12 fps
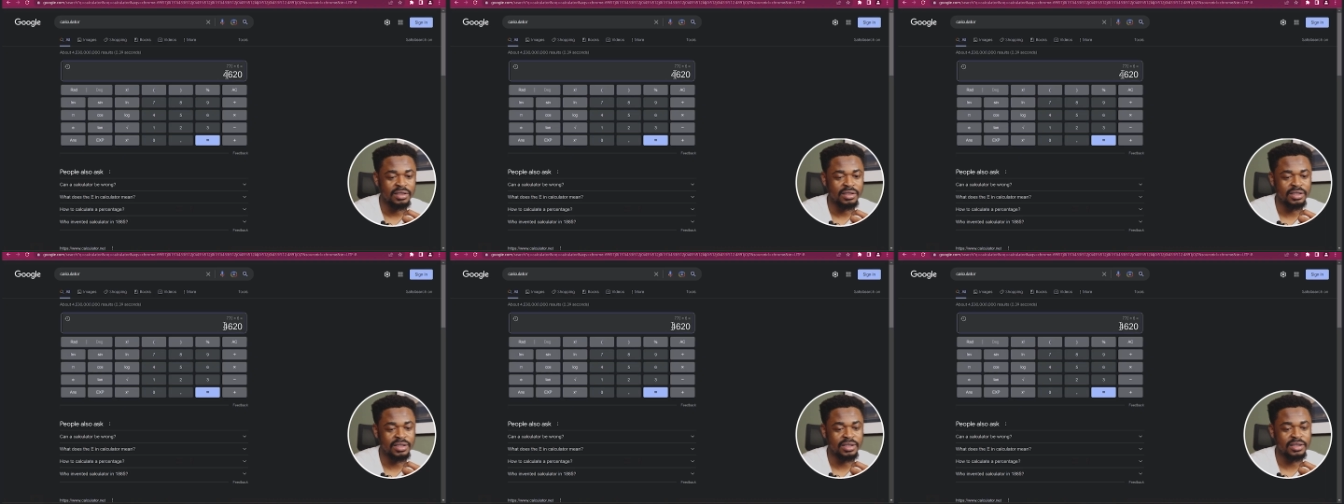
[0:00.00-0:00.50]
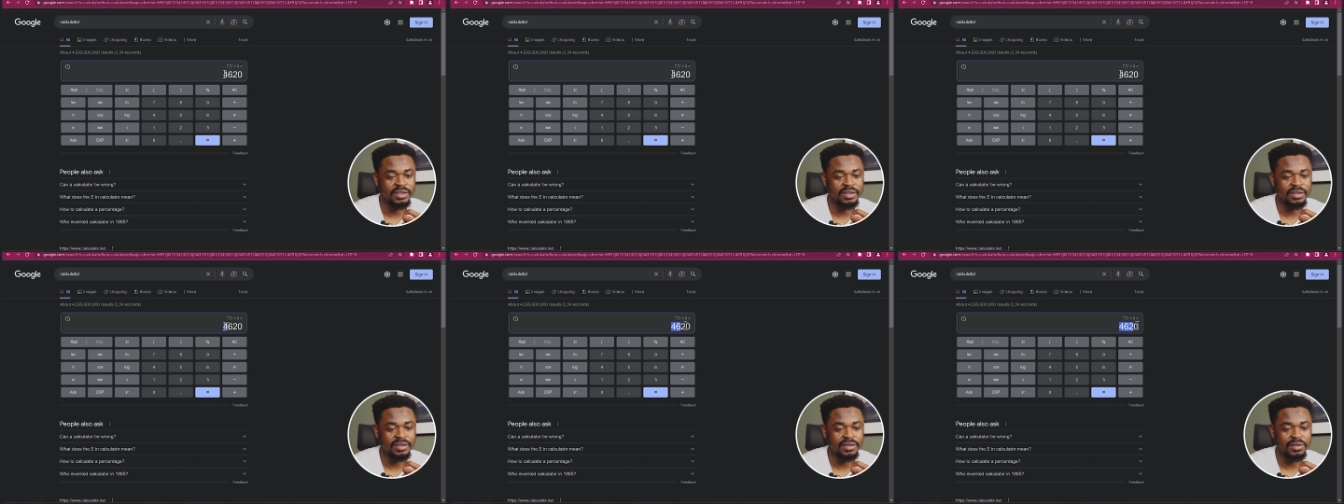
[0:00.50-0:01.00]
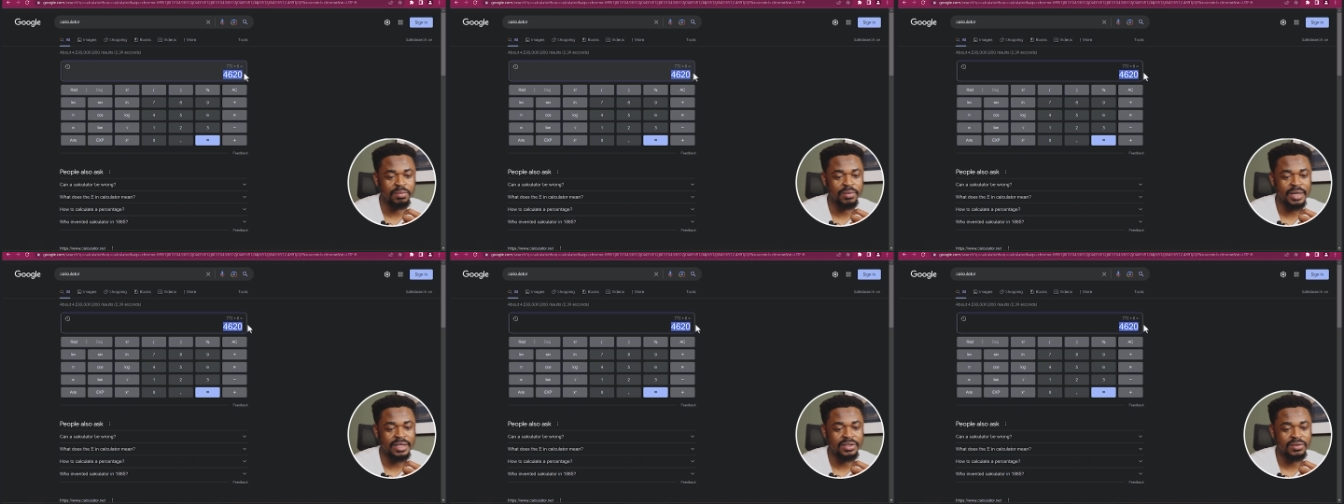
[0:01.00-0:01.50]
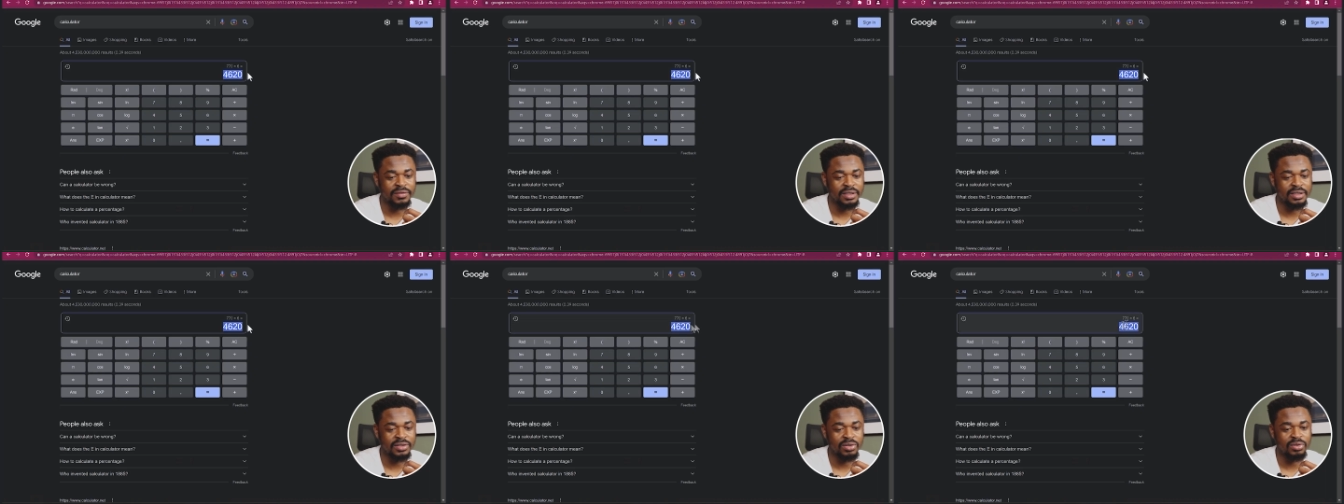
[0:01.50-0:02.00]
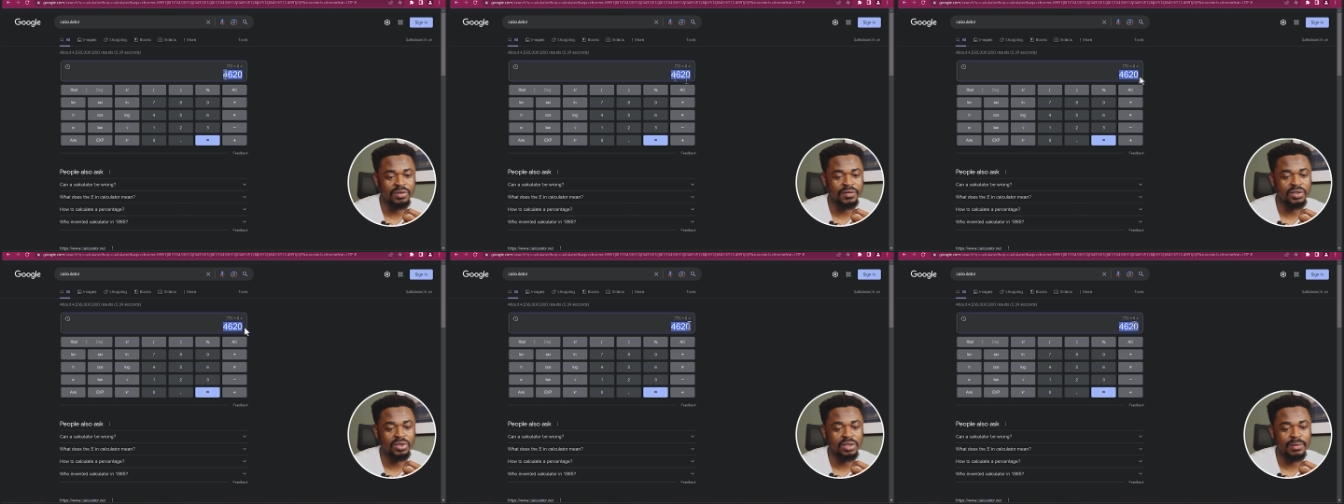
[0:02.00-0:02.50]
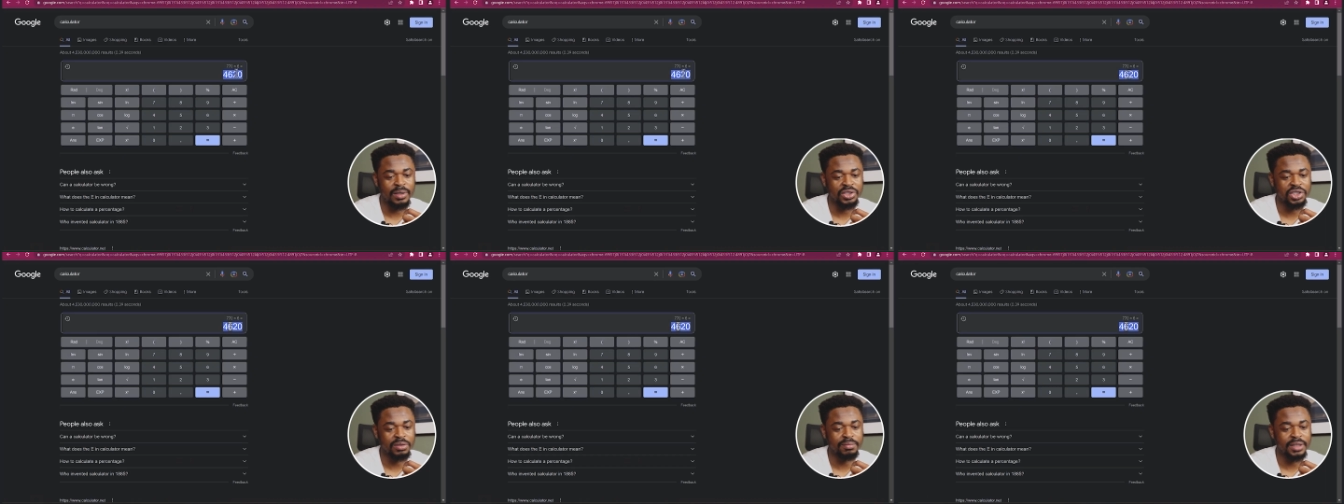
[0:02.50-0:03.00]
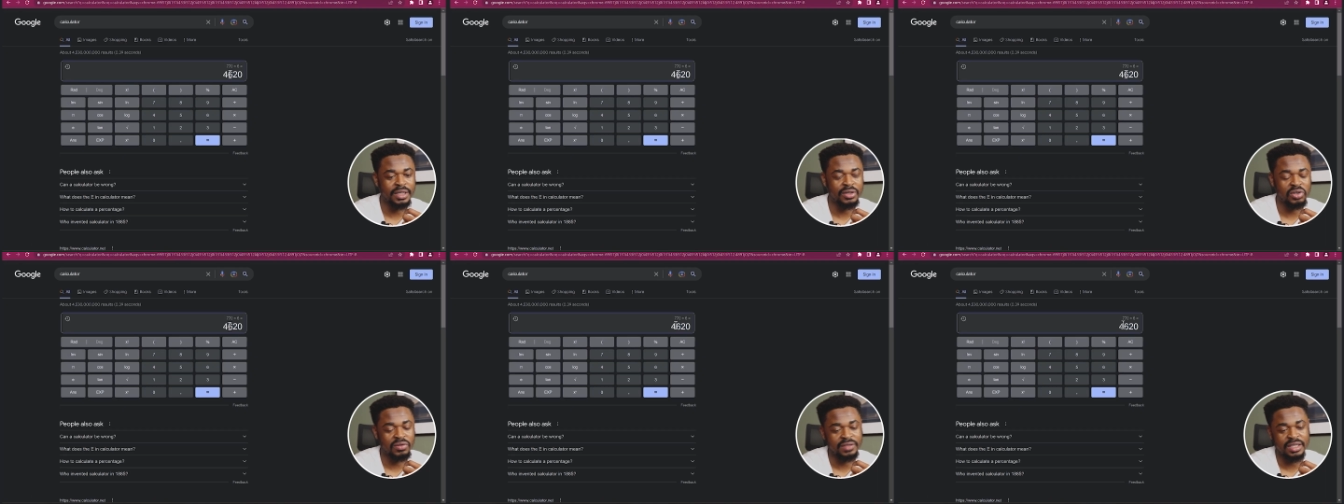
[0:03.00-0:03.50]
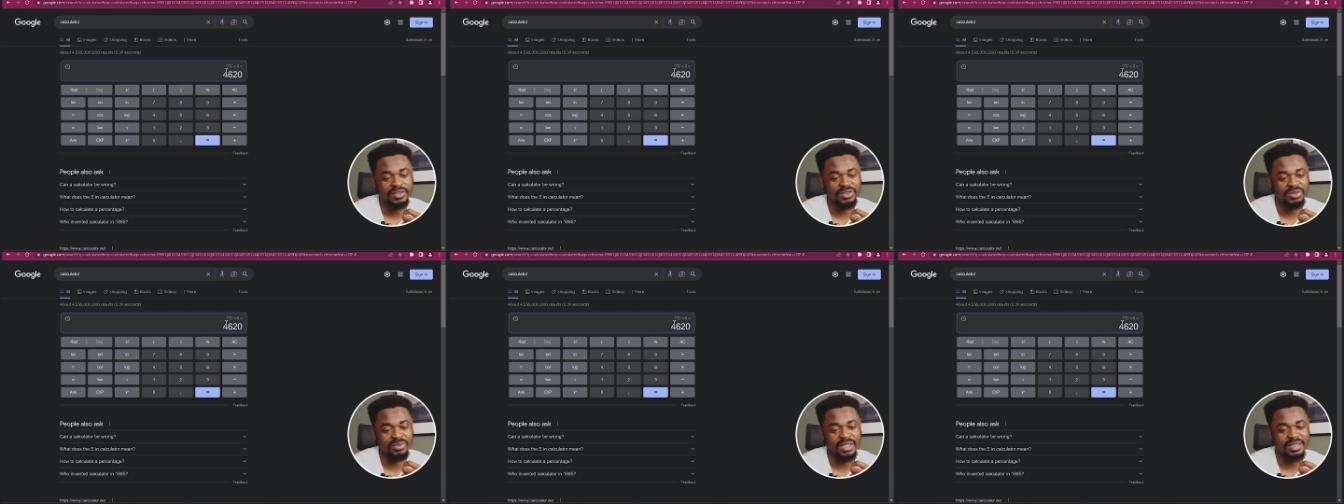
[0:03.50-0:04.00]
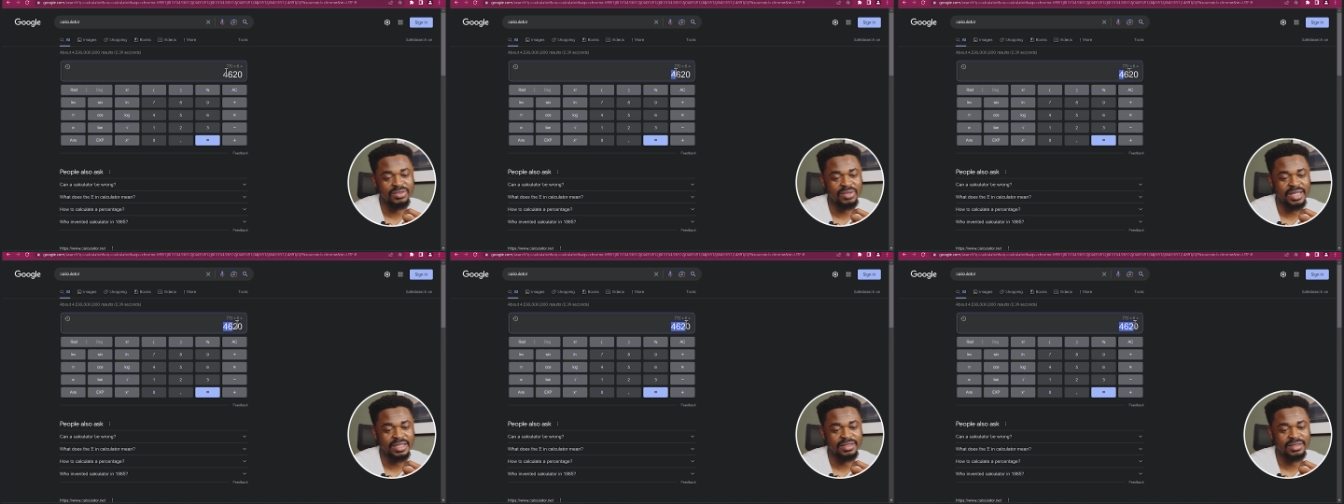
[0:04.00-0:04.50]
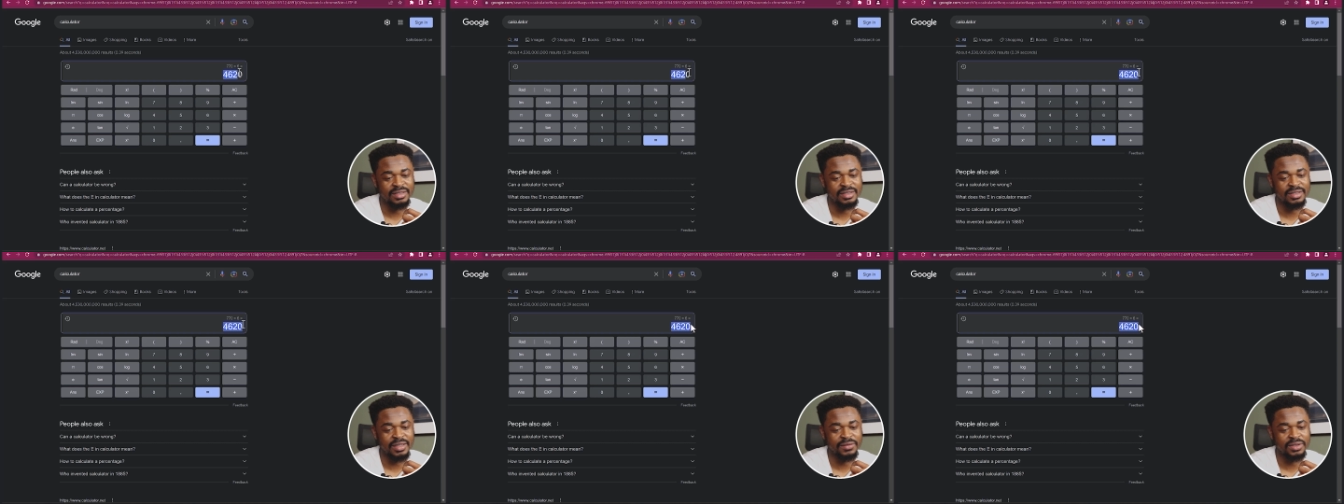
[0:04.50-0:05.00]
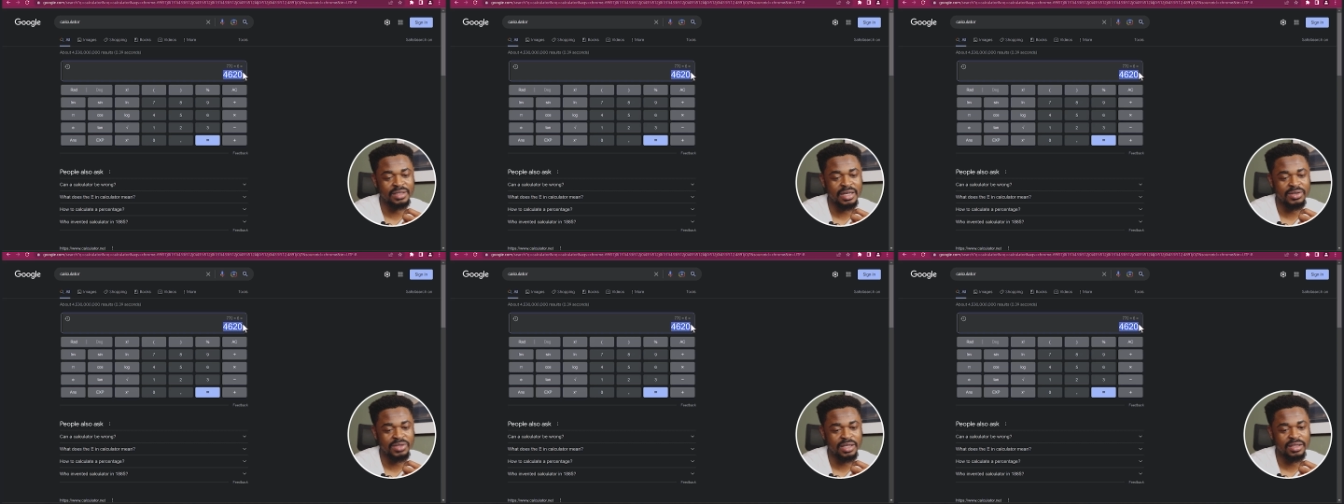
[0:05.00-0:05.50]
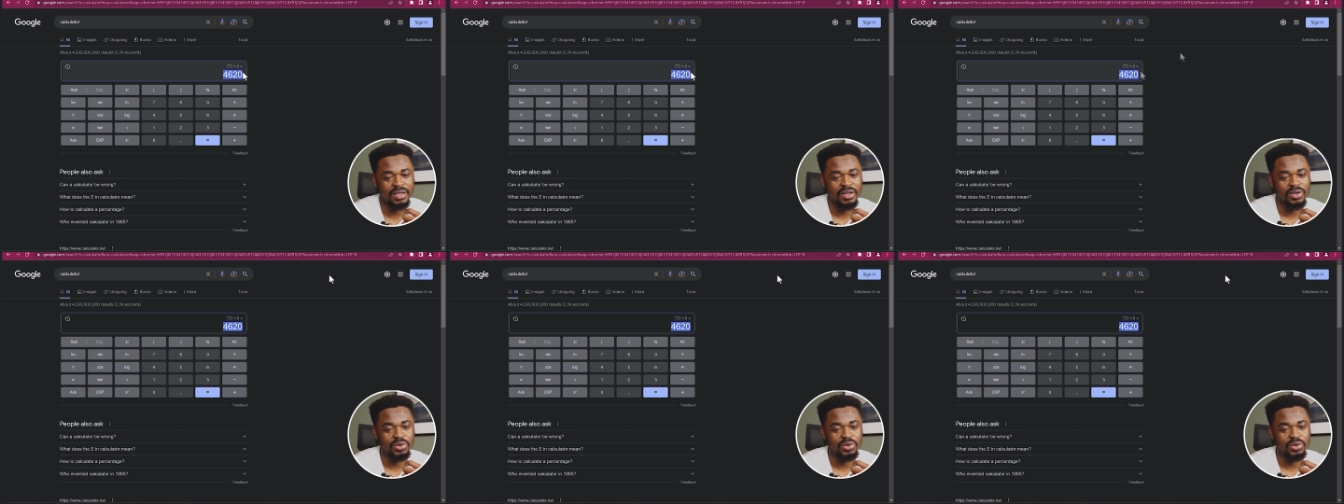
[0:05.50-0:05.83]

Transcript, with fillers: This is the price of it. So you've not talked about shipping and all of that to get to like 7,000.